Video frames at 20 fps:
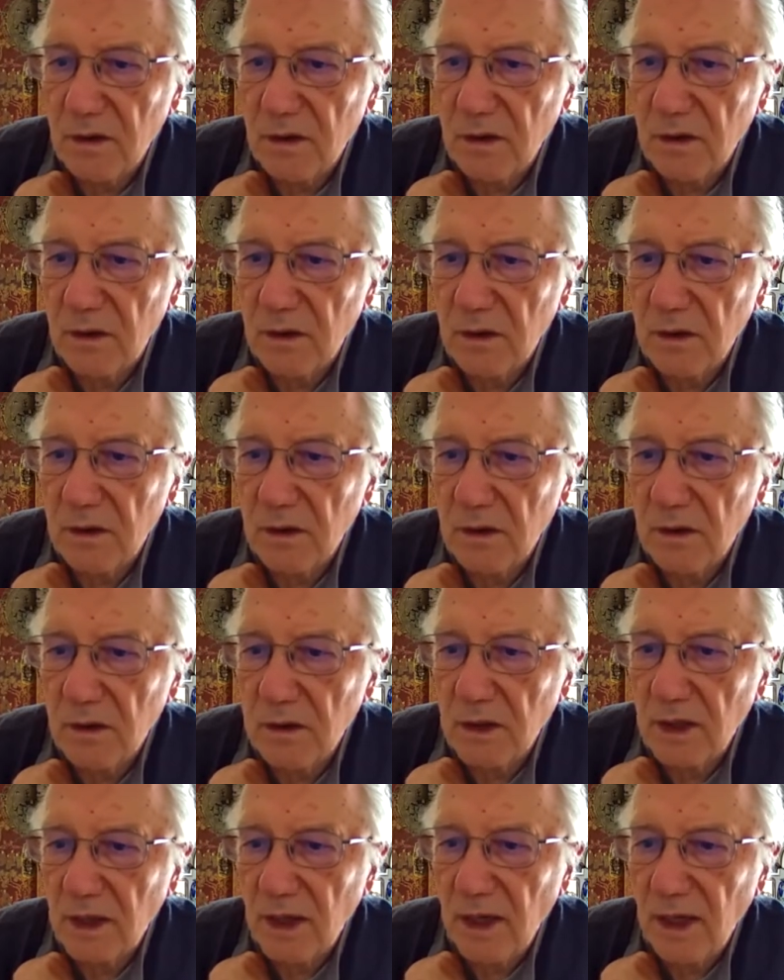
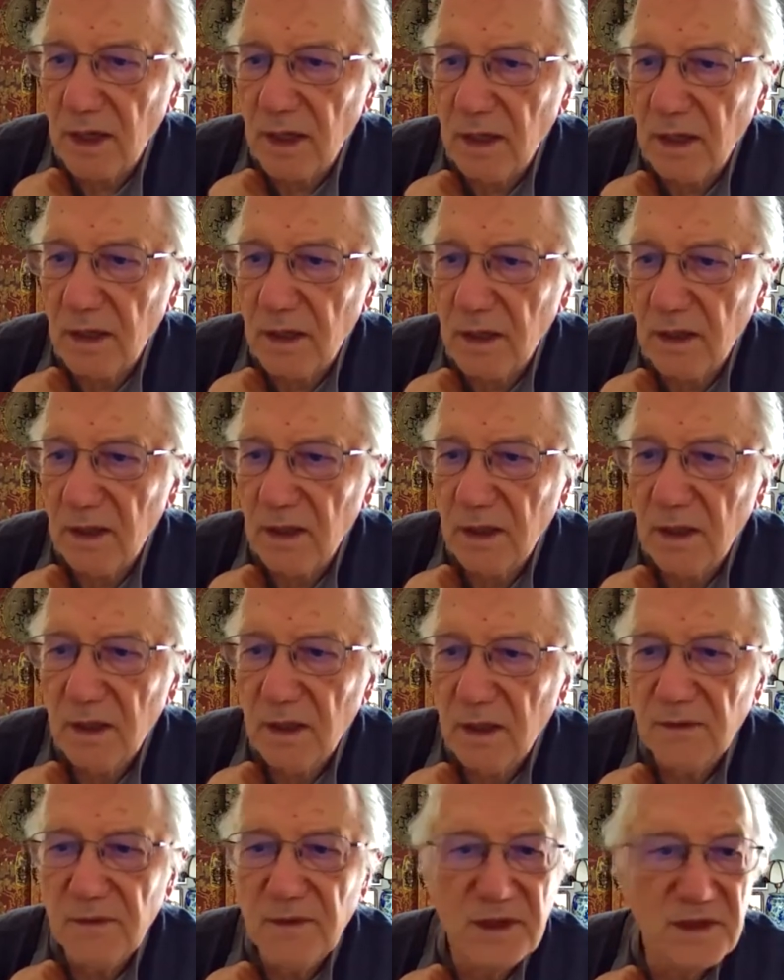okay,
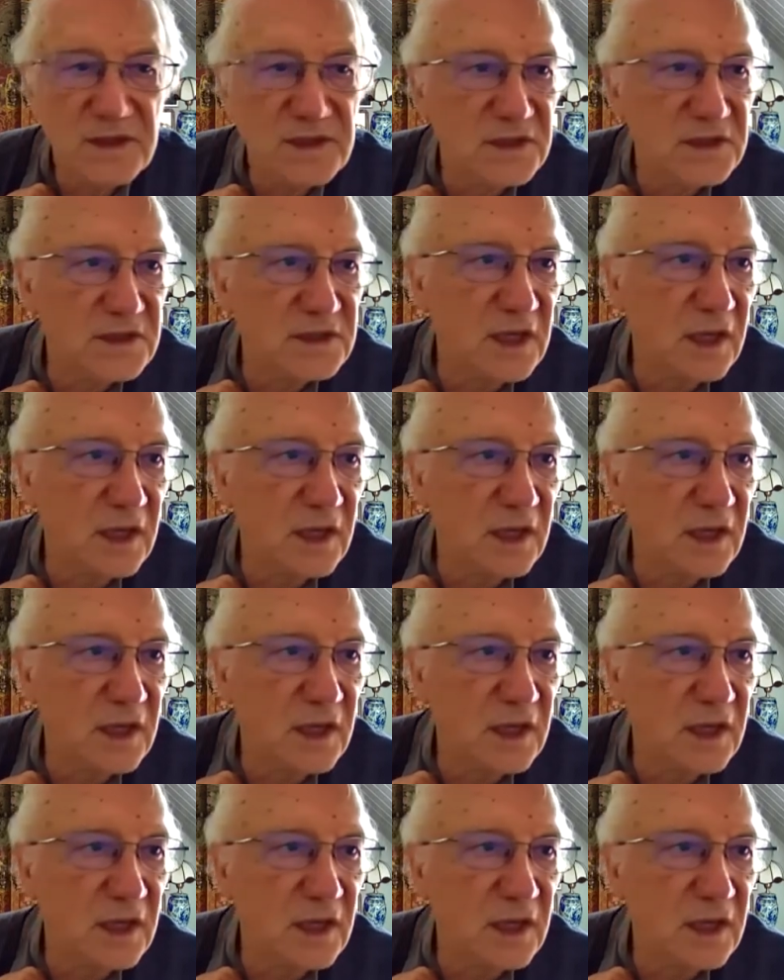this is